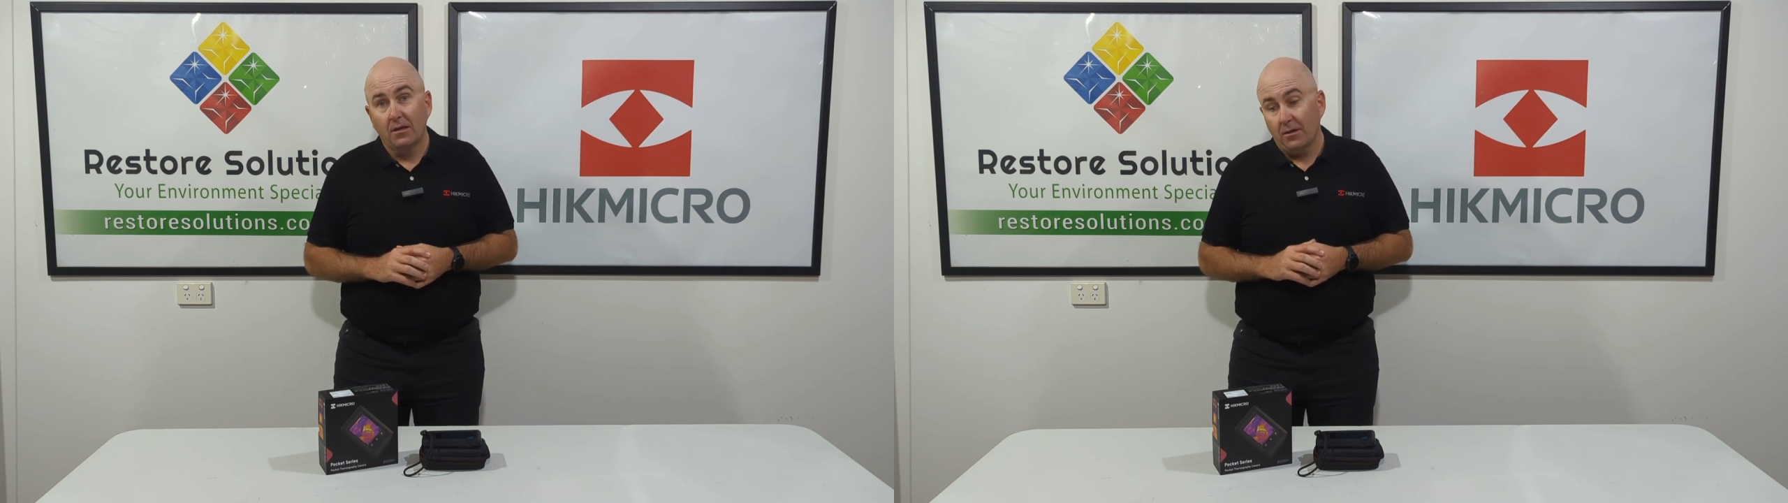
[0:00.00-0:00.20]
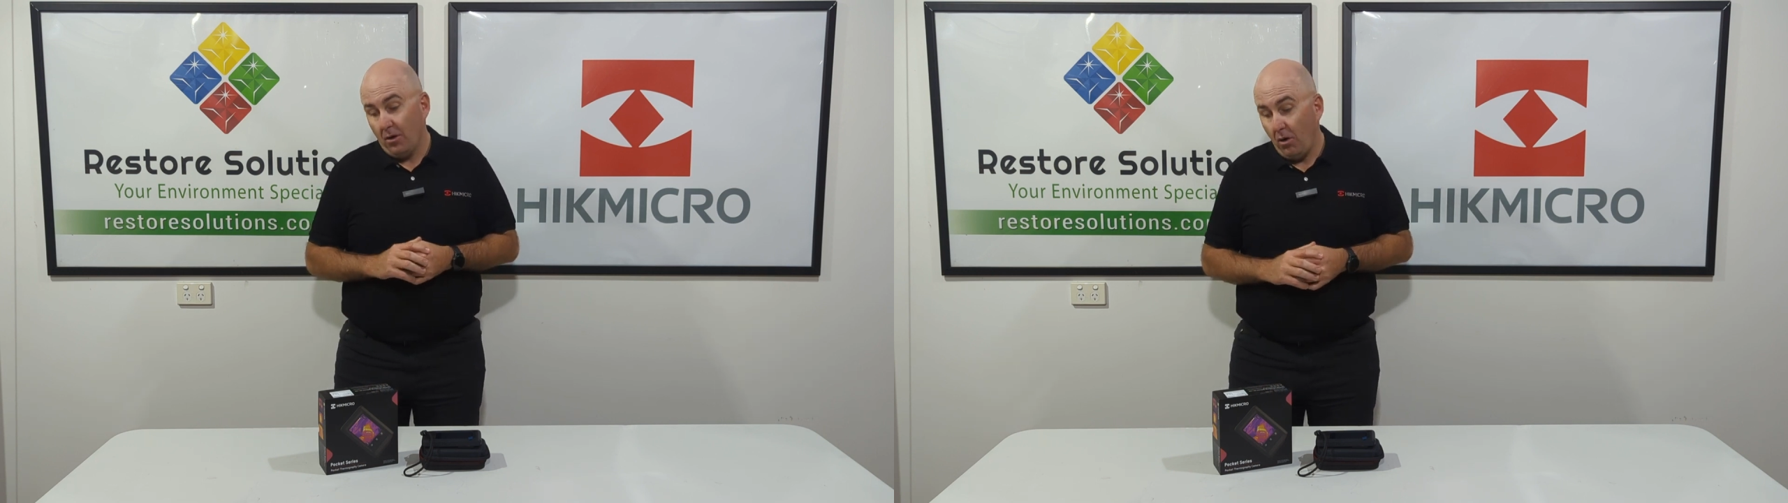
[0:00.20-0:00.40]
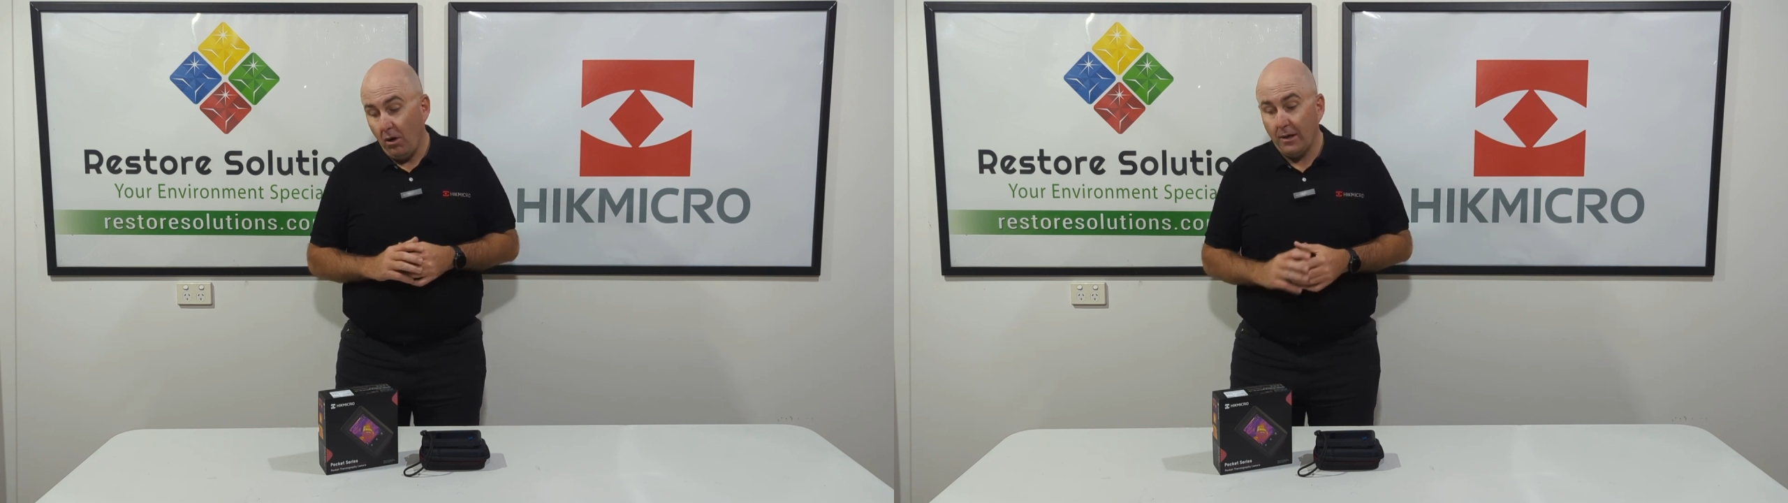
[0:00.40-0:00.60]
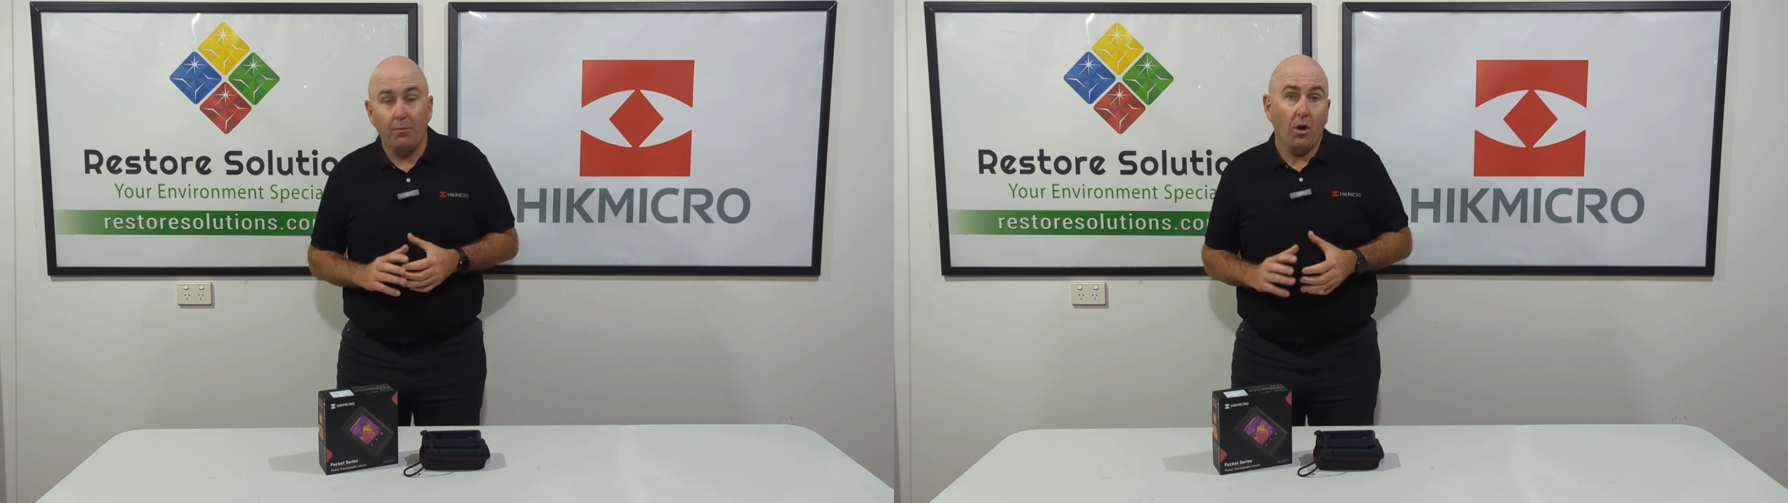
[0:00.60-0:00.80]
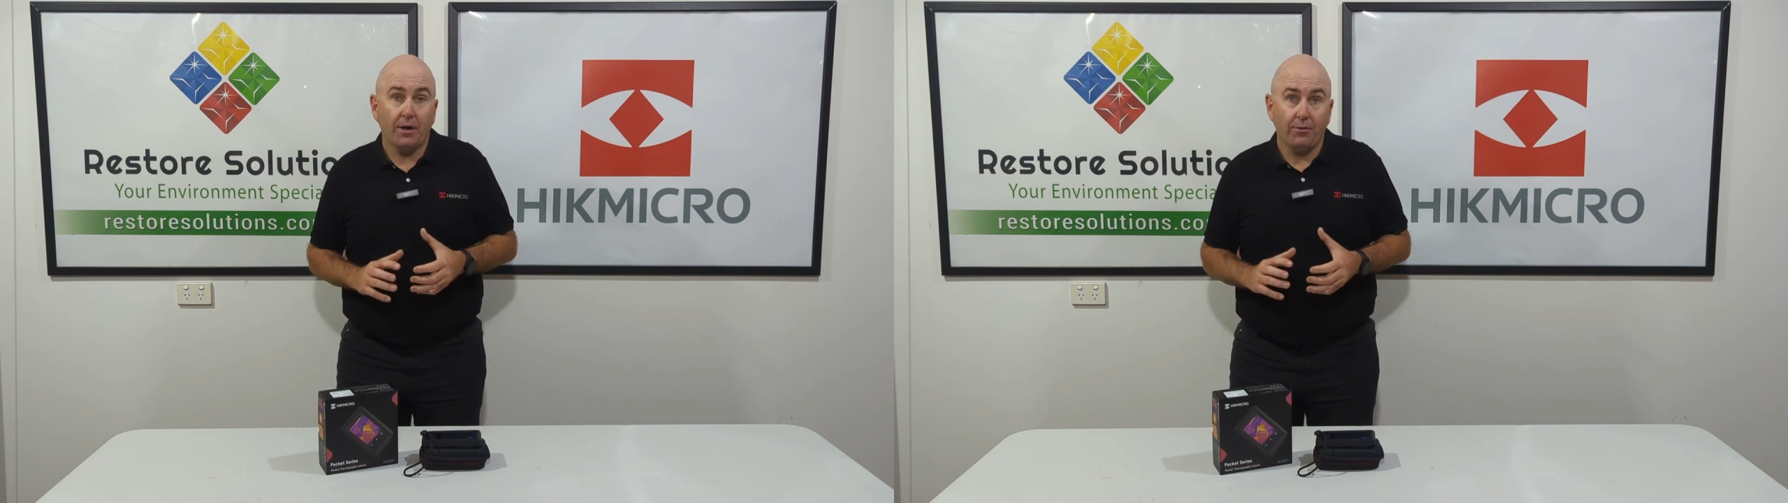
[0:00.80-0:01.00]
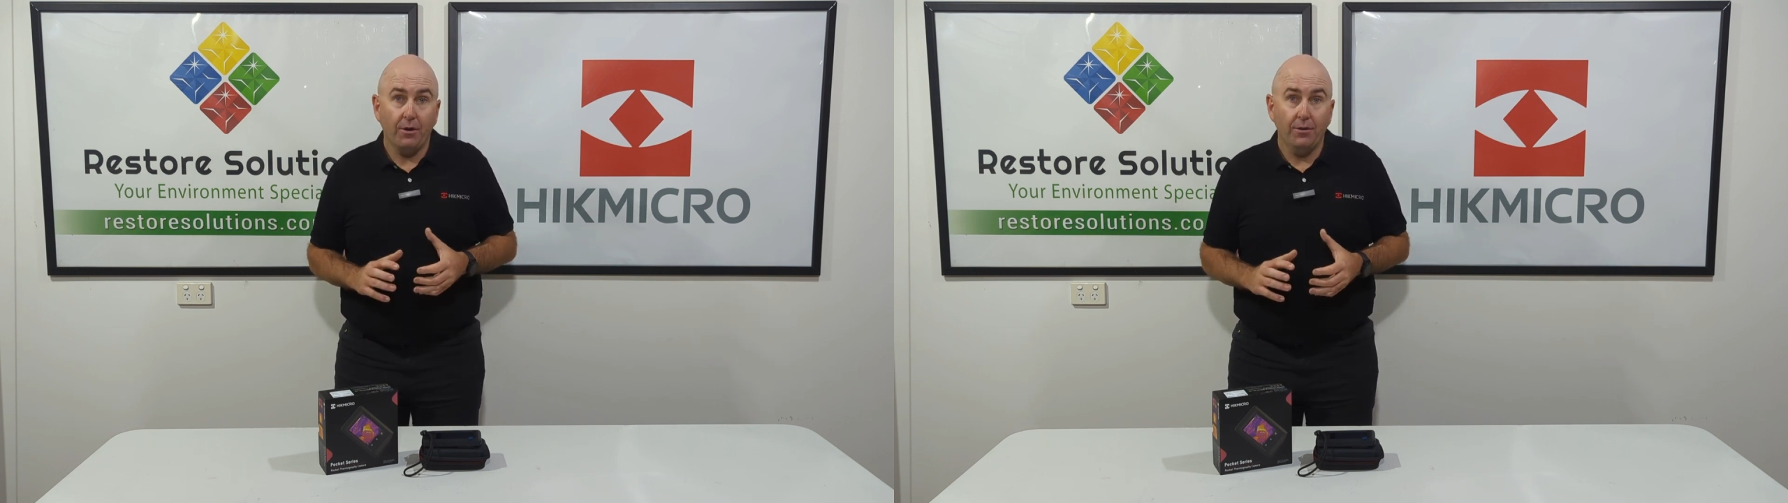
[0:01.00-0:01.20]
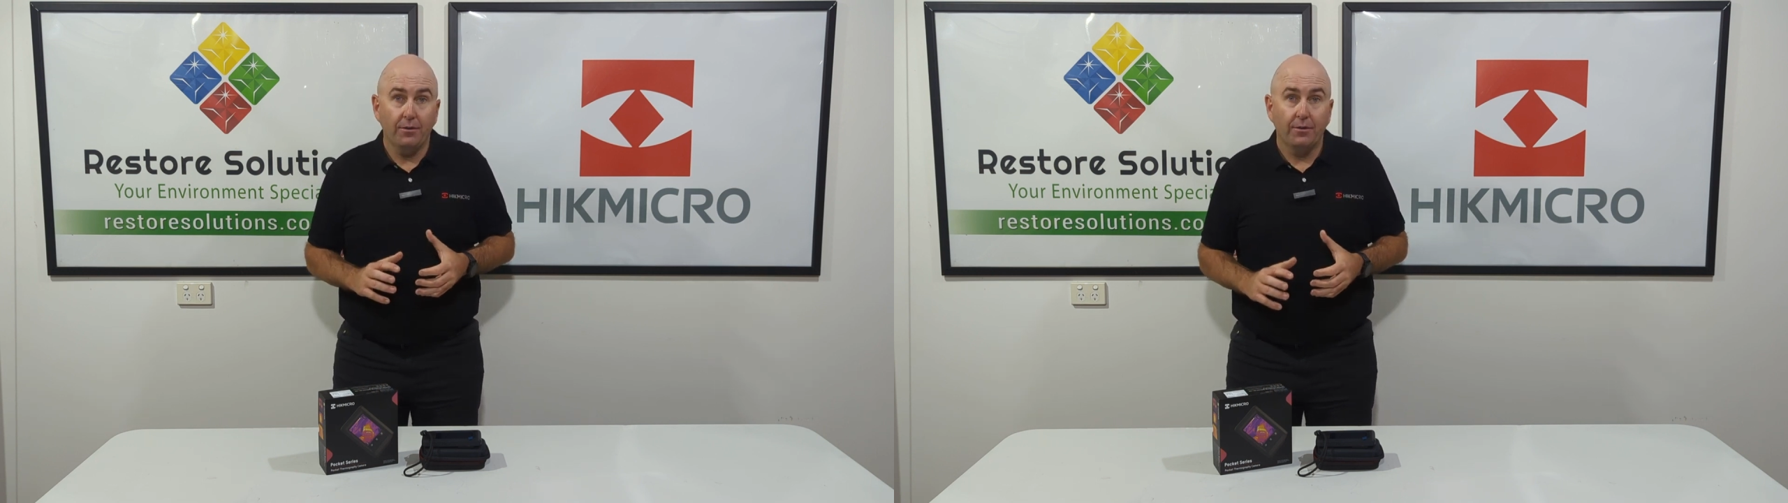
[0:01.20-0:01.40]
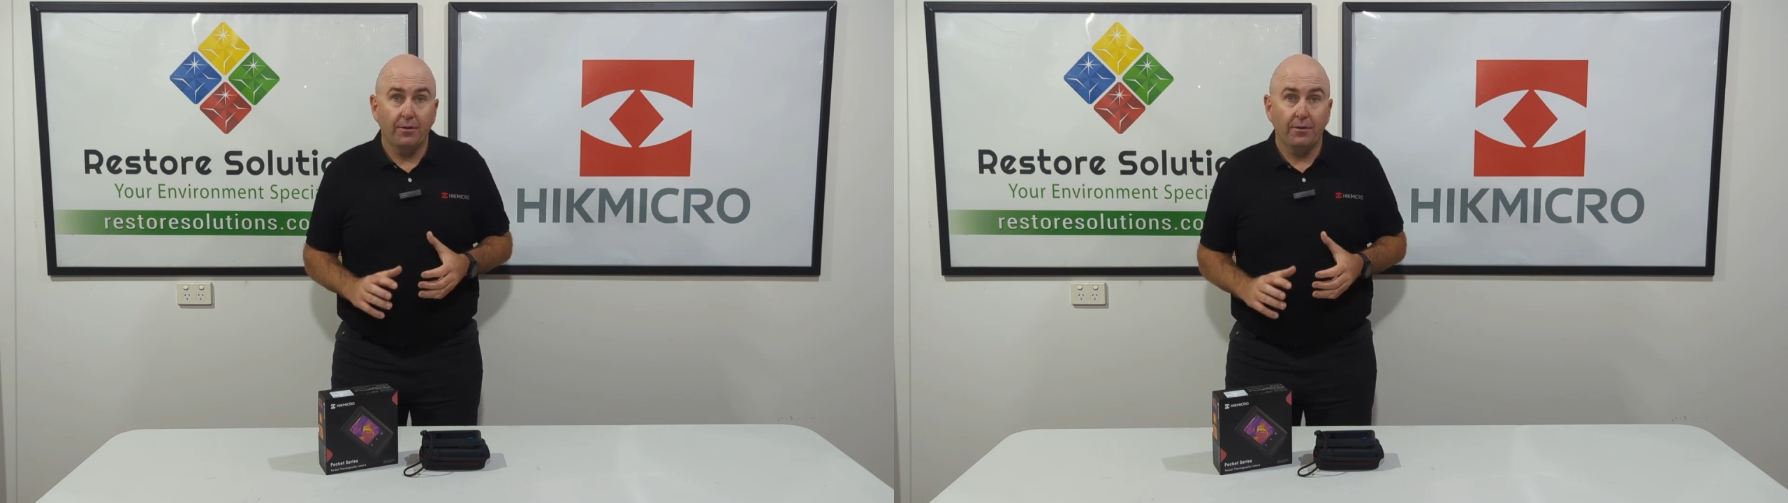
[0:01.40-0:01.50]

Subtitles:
the HIKMICRO